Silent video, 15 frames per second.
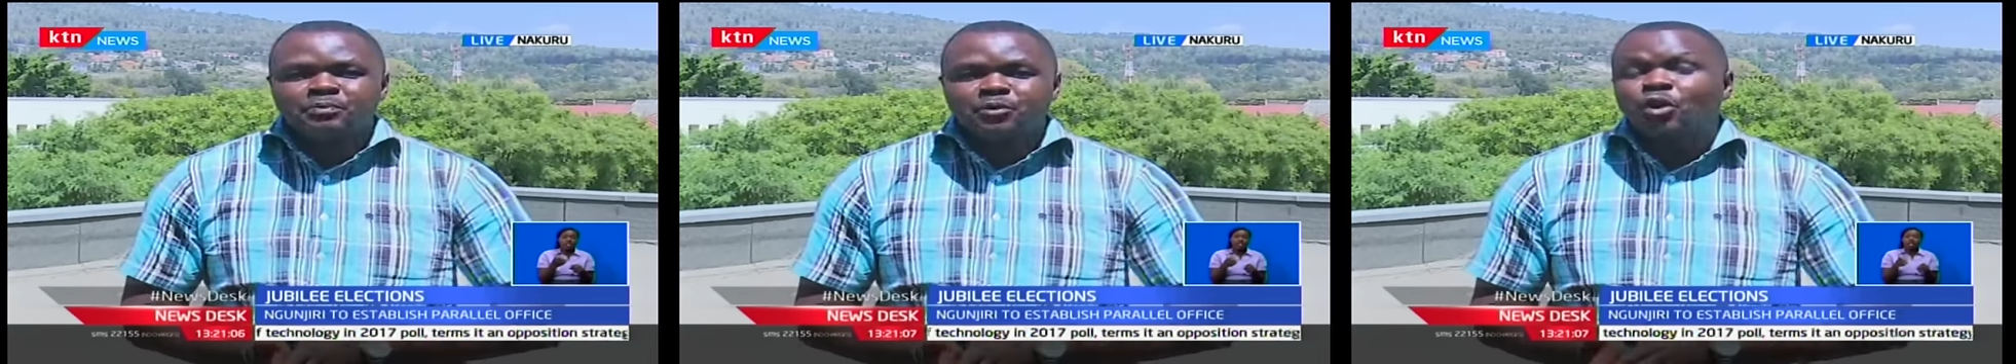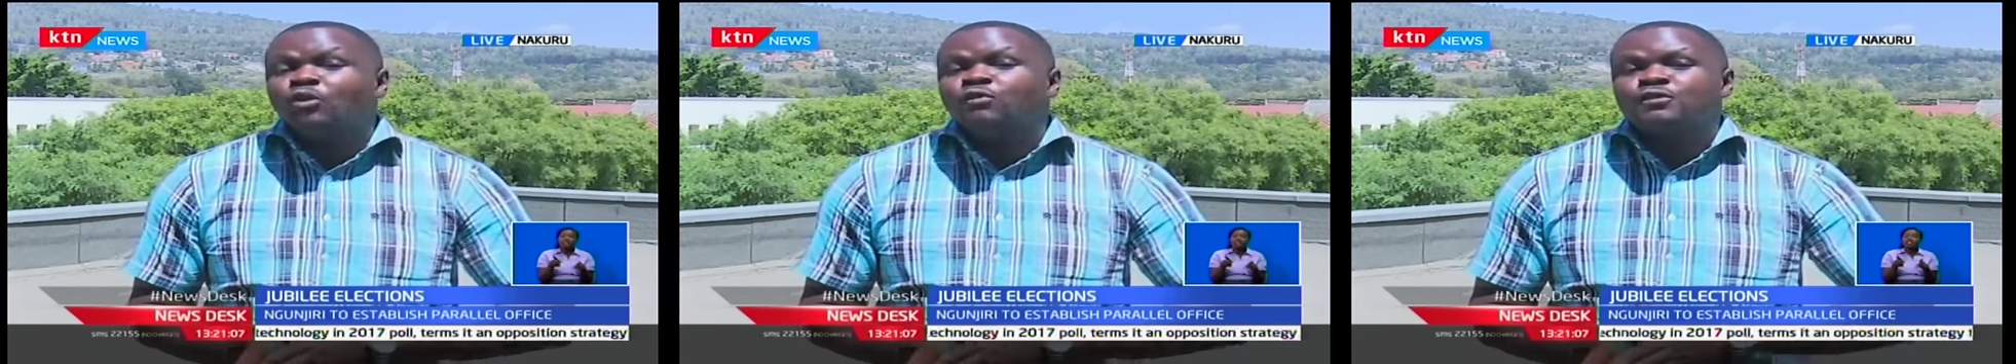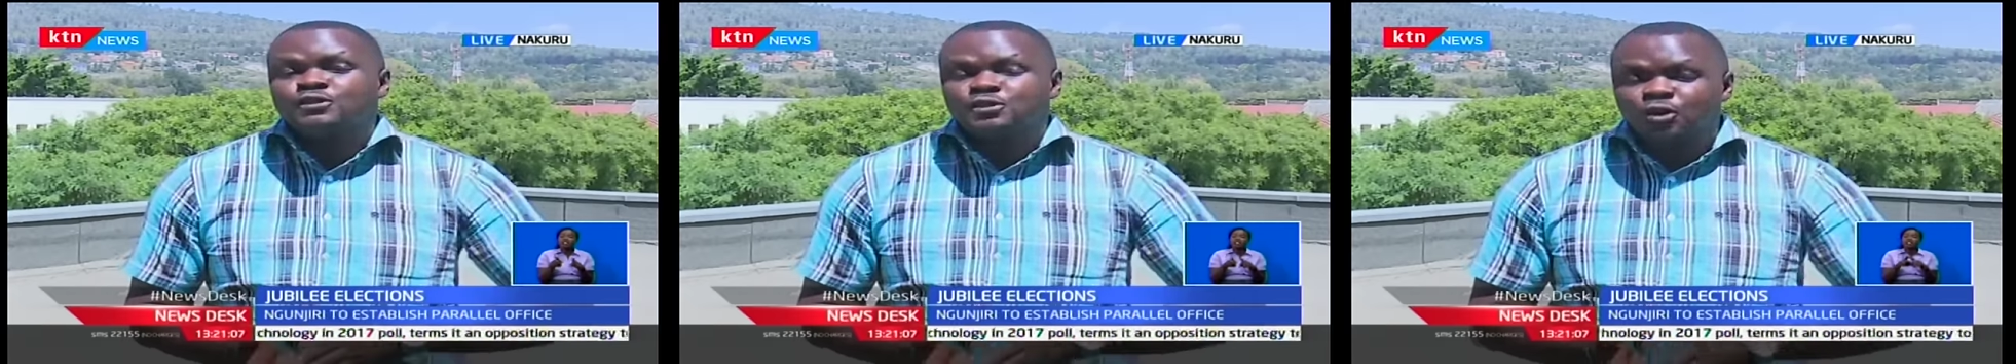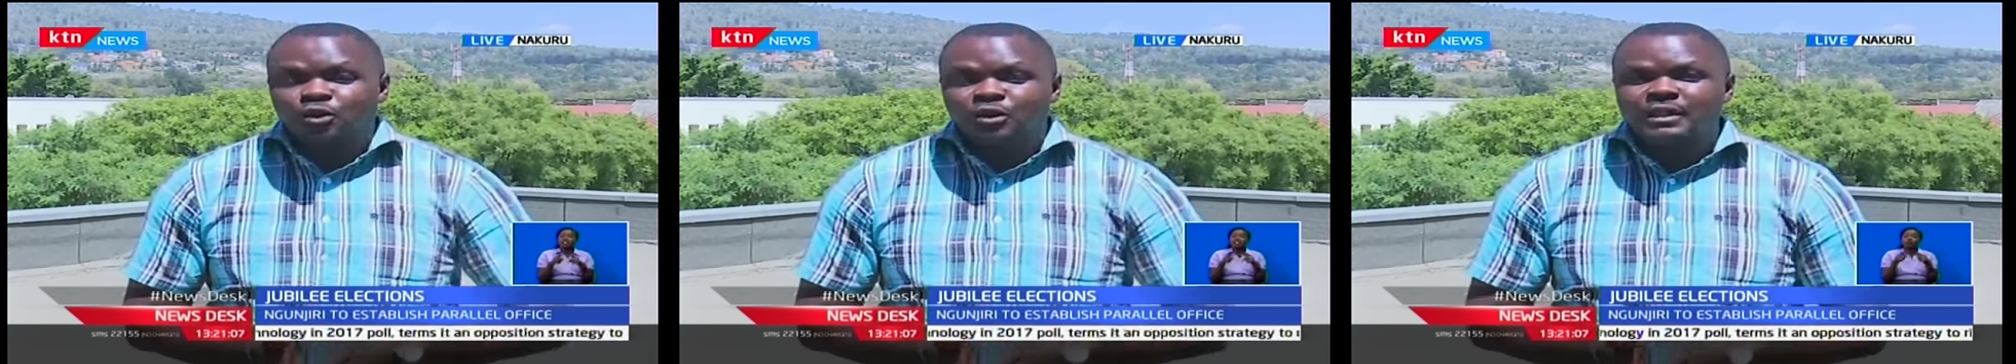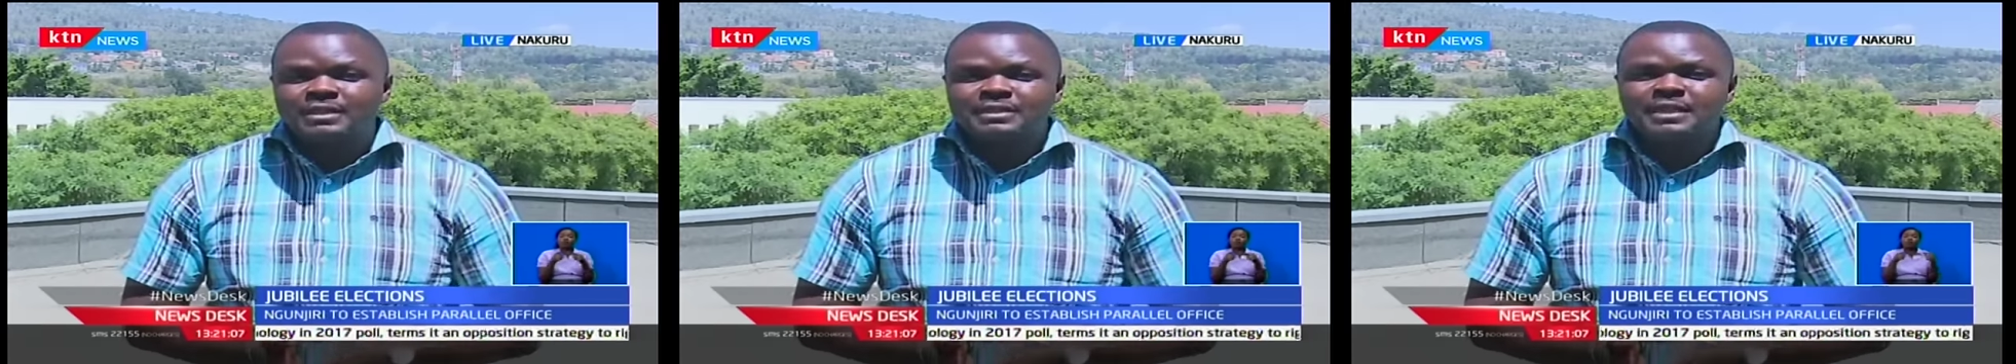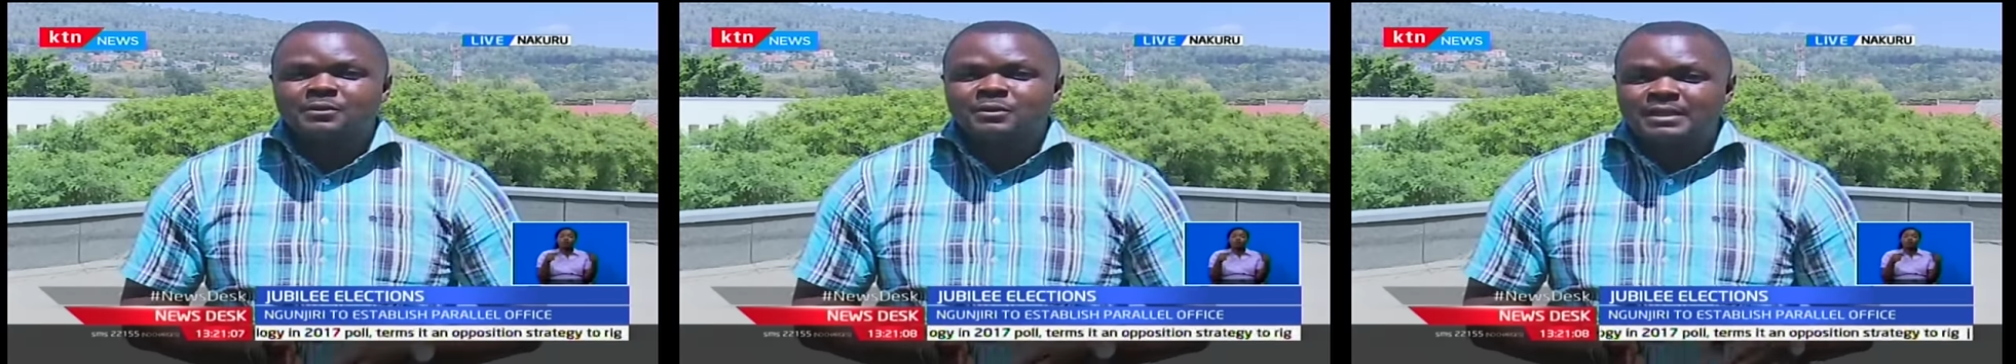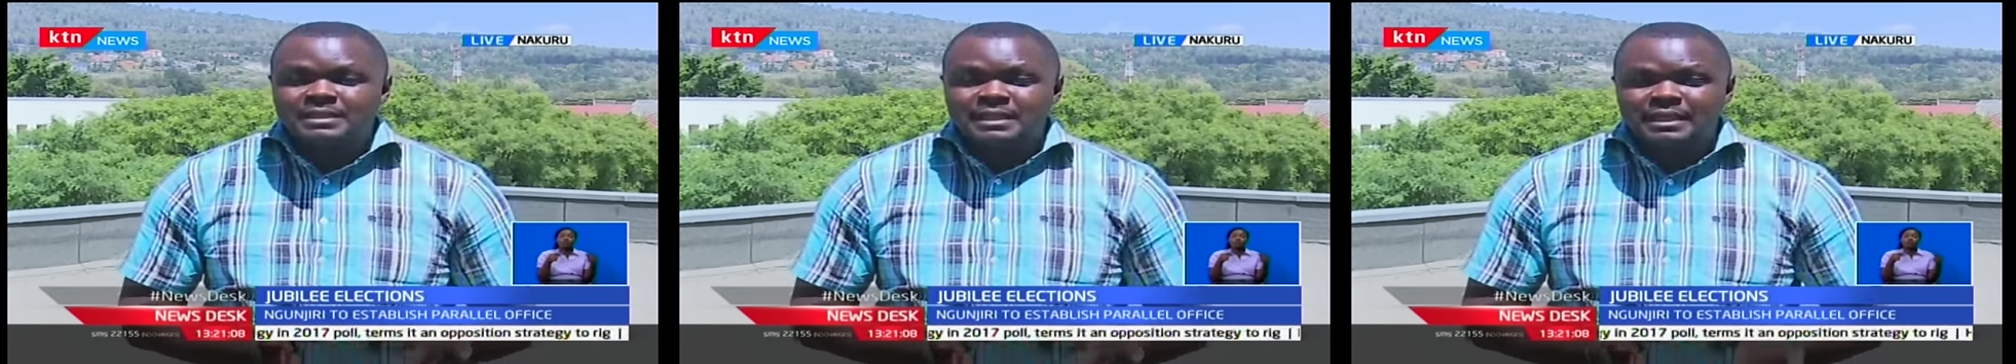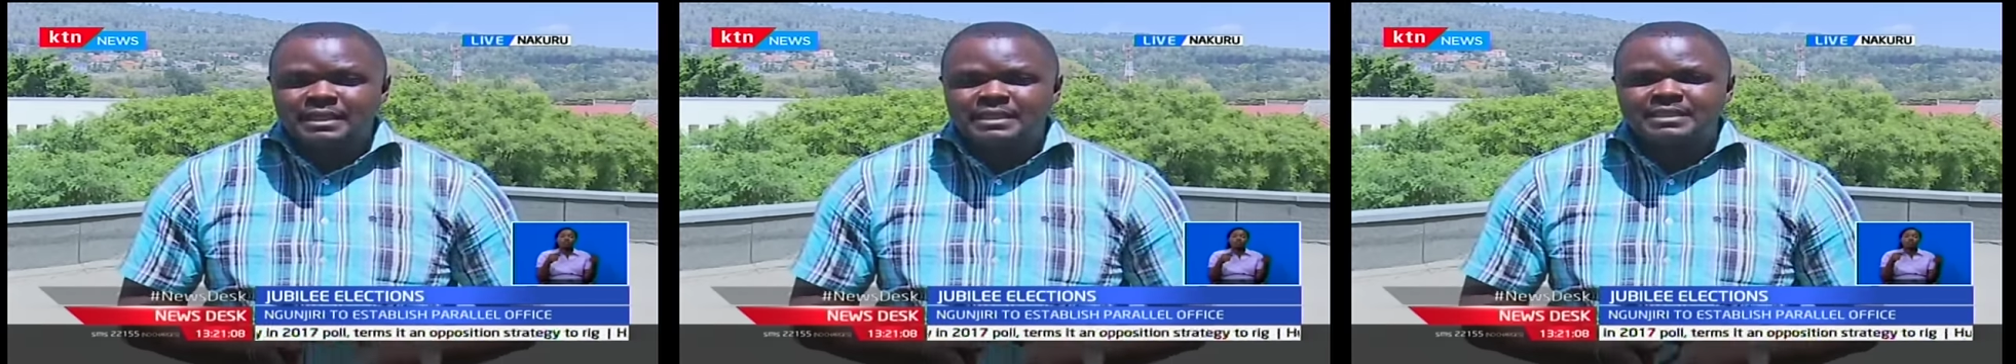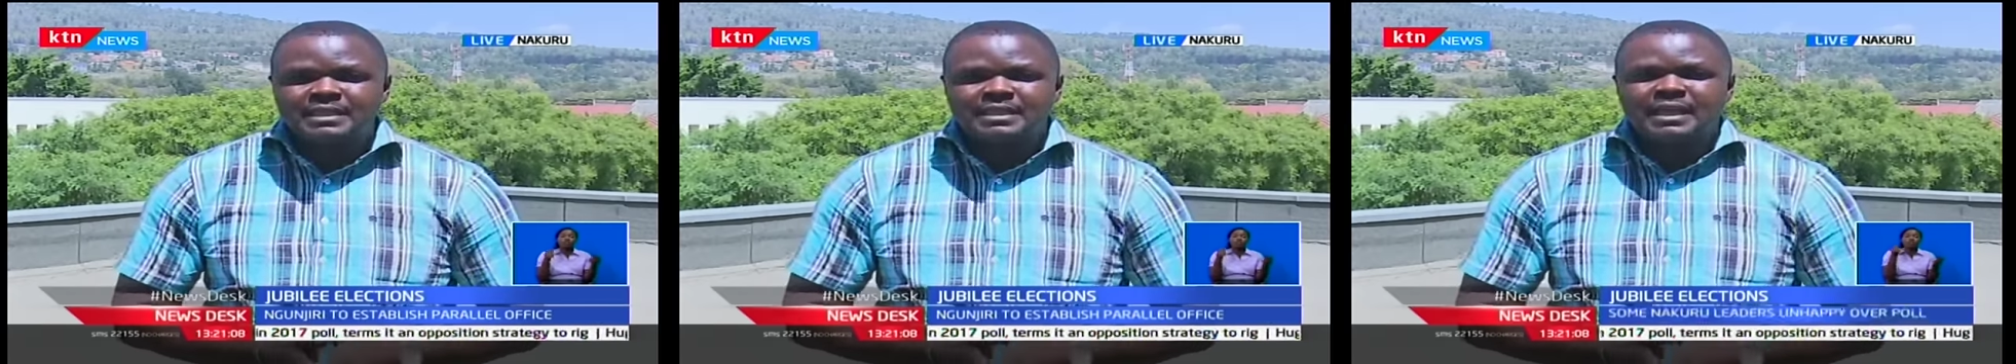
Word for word: office holders that were selected